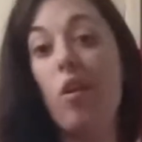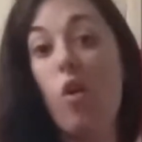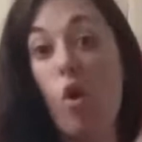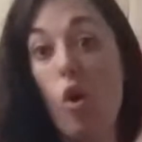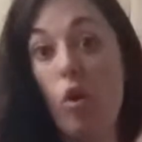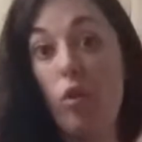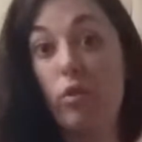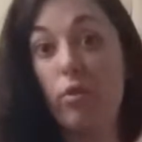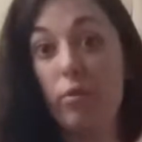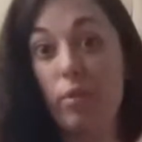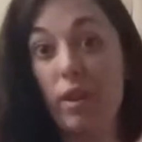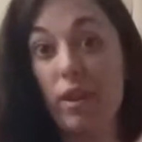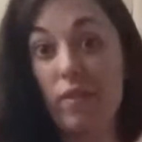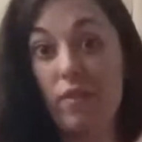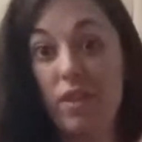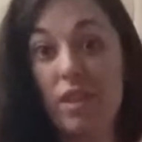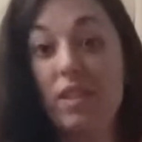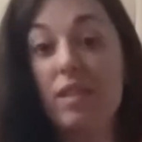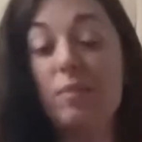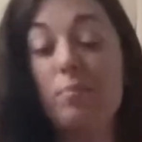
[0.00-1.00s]
all three
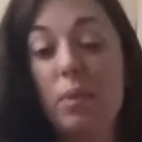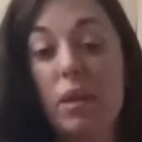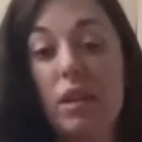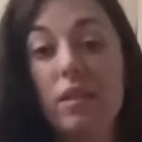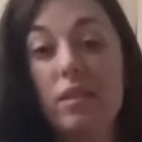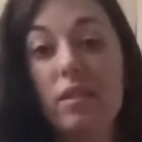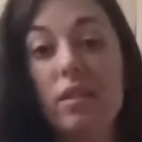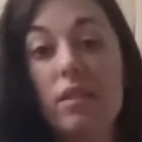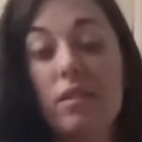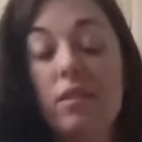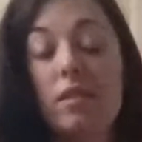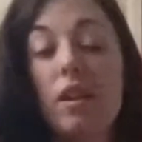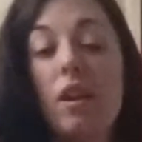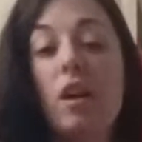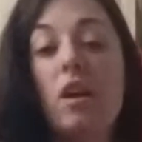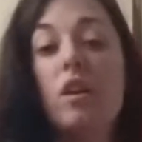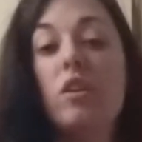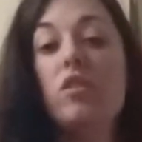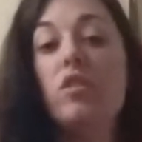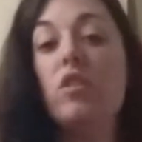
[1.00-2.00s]
of these pieces,
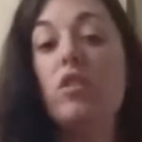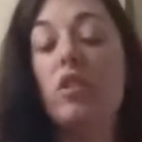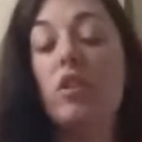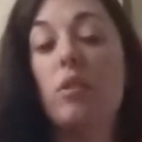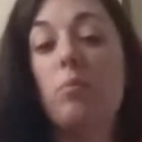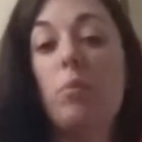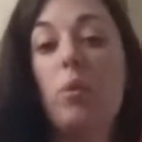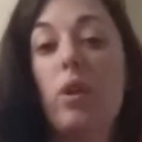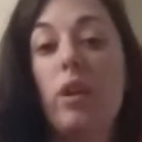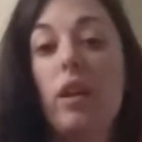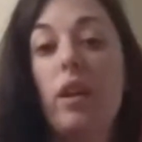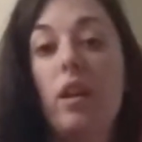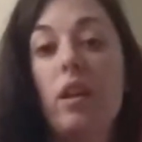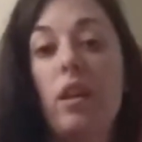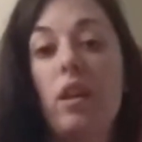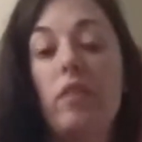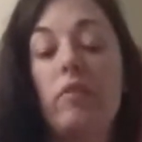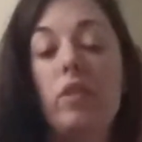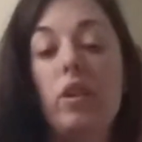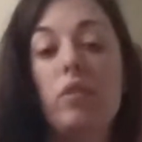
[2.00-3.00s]
to your morning and
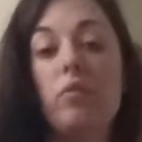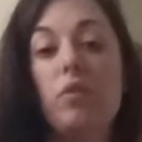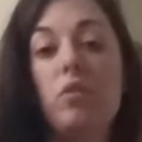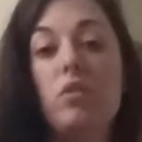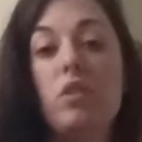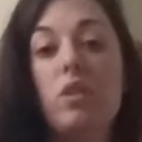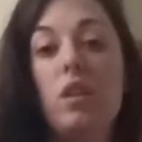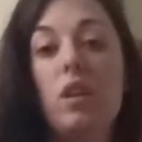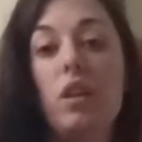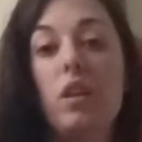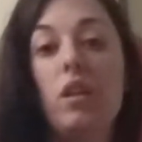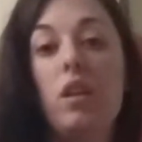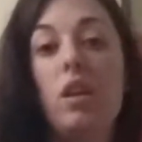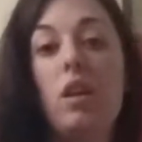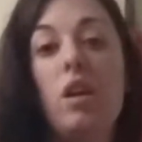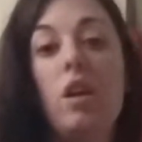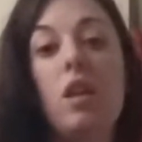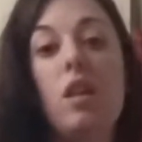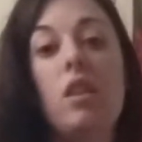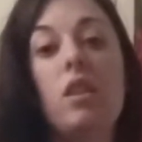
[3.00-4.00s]
evening routine.
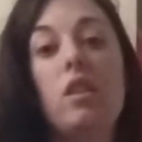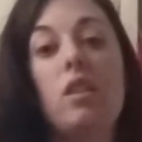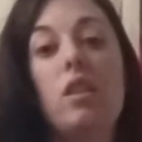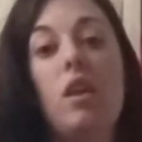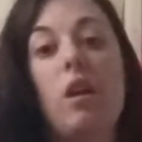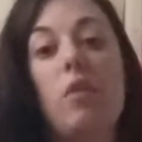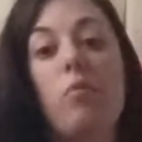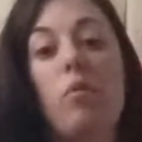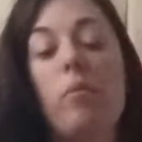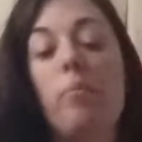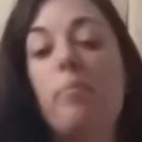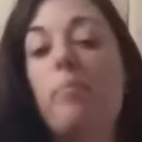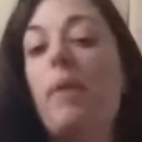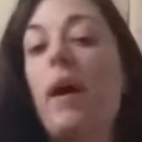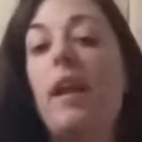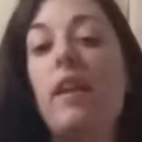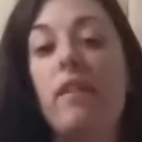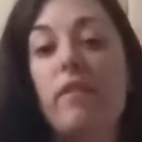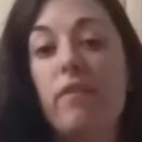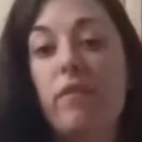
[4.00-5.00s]
They will
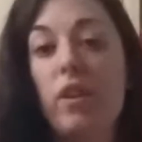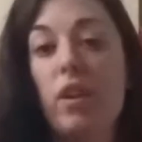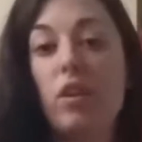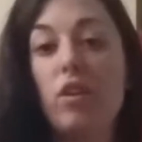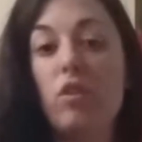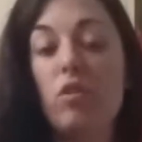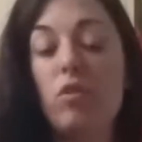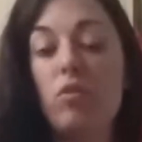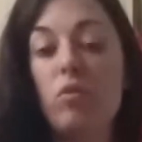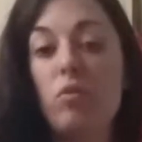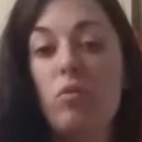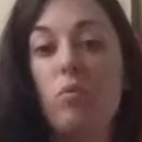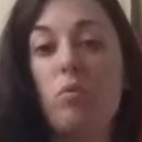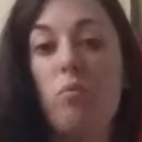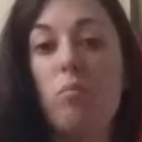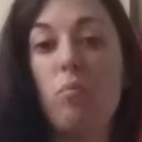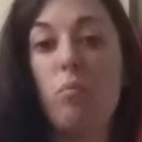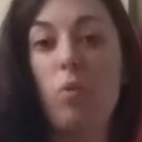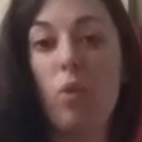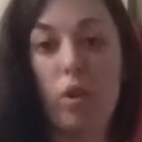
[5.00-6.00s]
benefit you
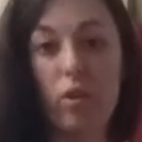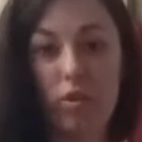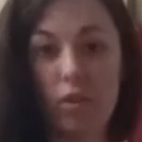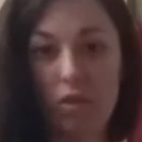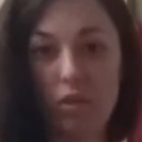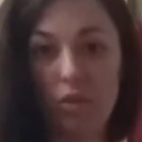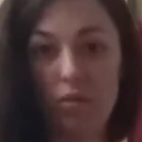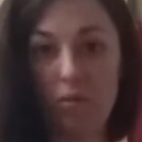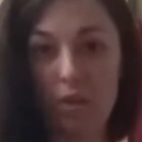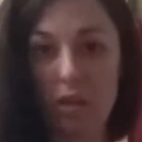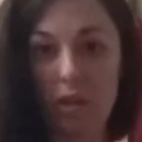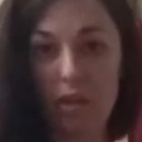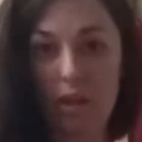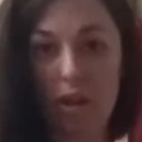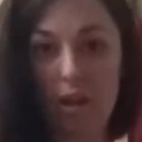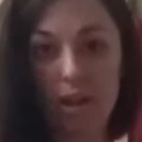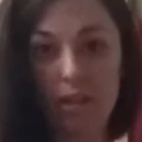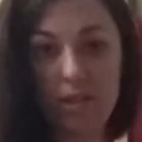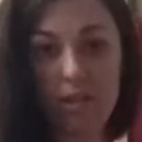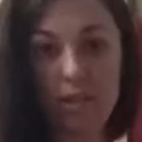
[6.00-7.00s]
more than you
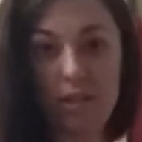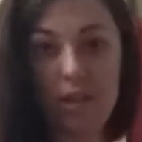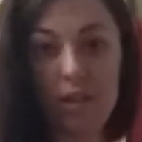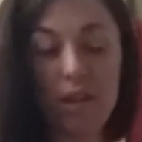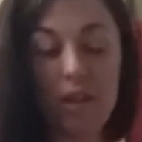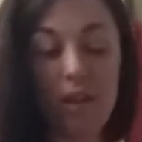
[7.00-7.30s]
realize.